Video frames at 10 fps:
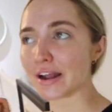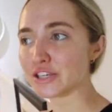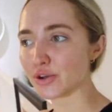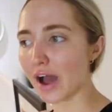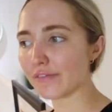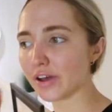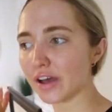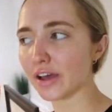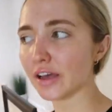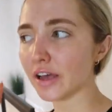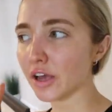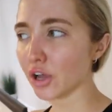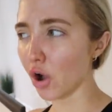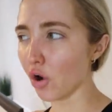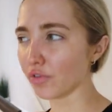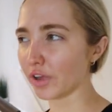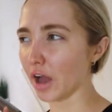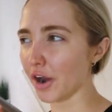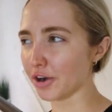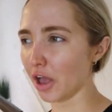but I do have a code for like
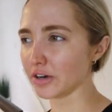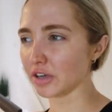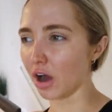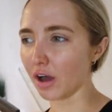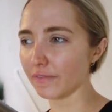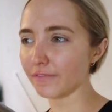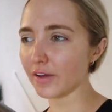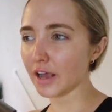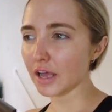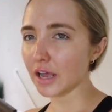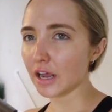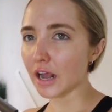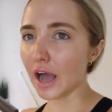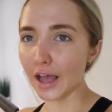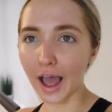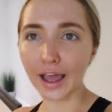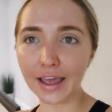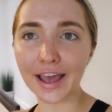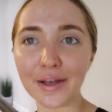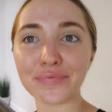$100 off.
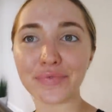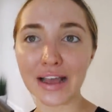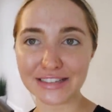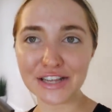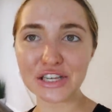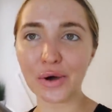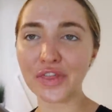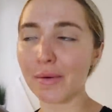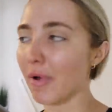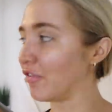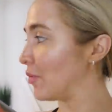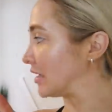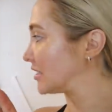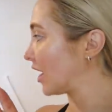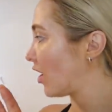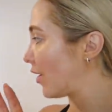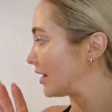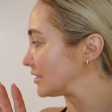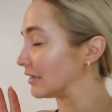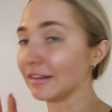I did a deal with them a few weeks ago, and
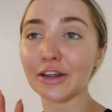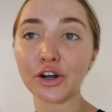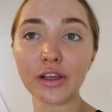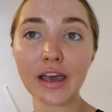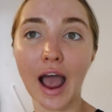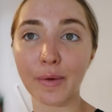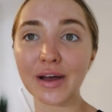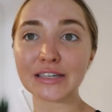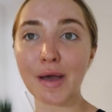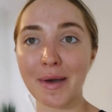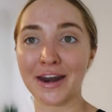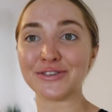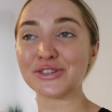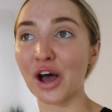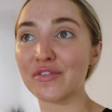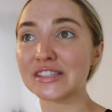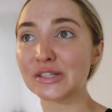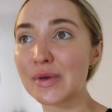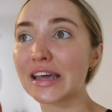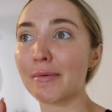it's literally, I went into my manager's office
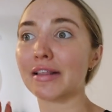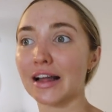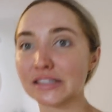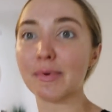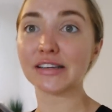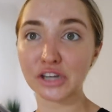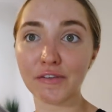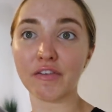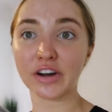this week and I'm like, that's the best deal I've